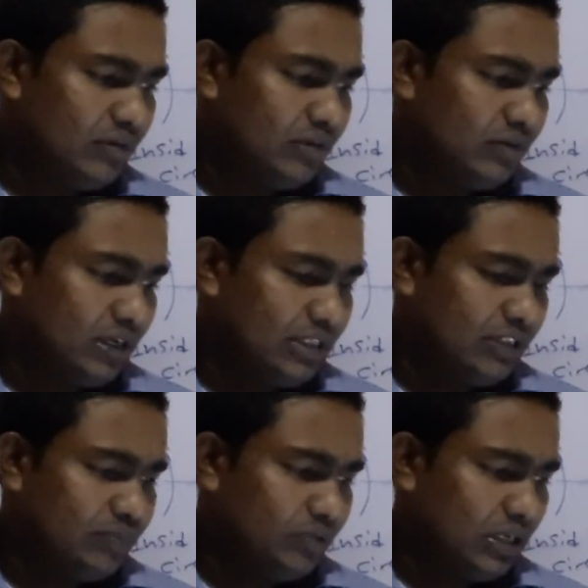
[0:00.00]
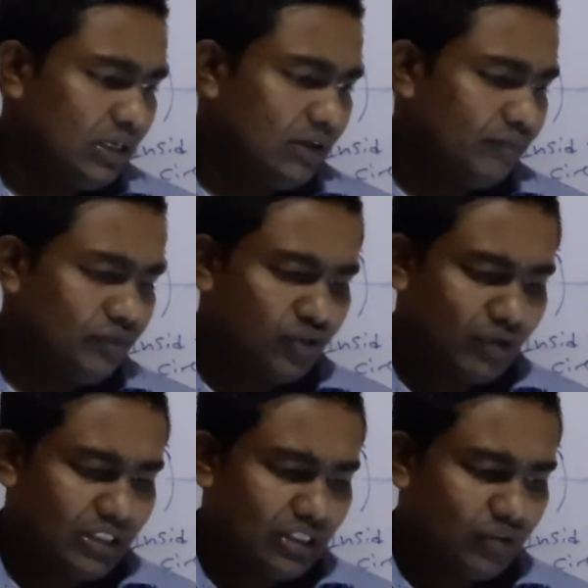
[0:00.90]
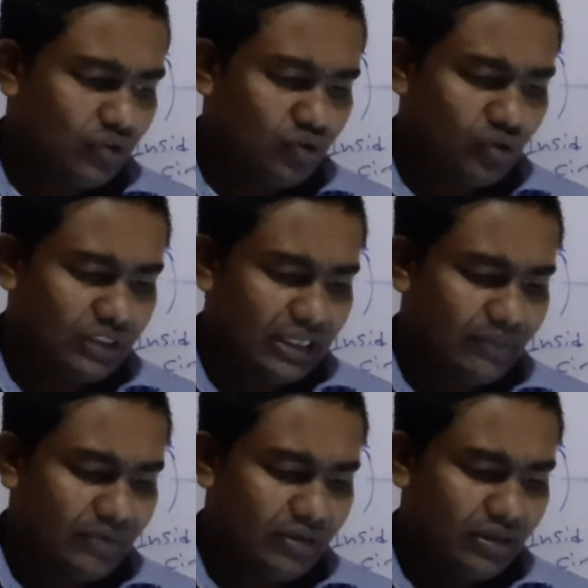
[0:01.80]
Look at this, Puta. Fifth question also same